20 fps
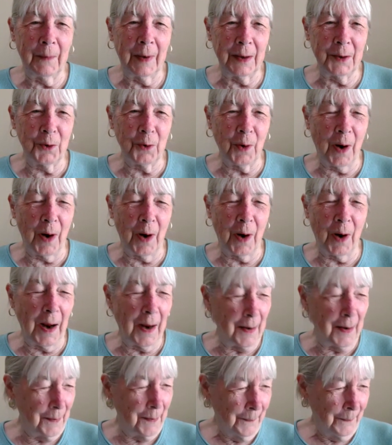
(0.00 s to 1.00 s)
I
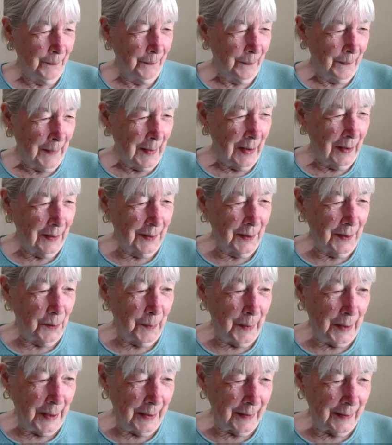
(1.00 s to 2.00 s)
tried a little
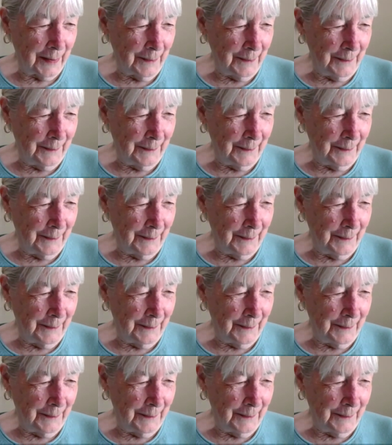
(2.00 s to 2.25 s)
bit.